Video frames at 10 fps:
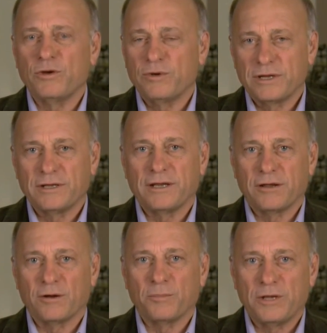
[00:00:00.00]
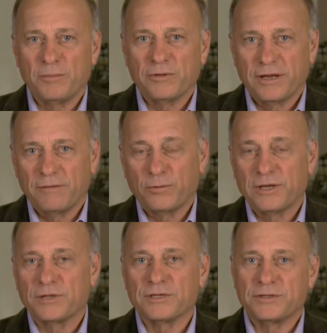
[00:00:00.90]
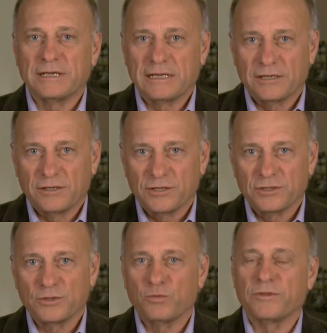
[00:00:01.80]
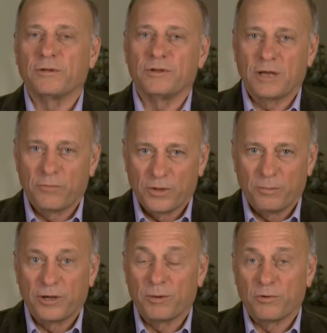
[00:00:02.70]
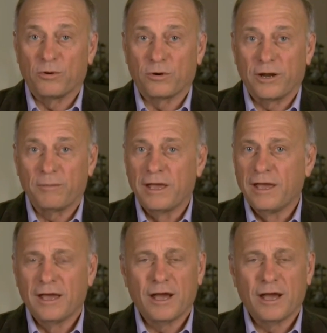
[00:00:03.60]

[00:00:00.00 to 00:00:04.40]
We want to take care of people that have pre-existing conditions with a better program.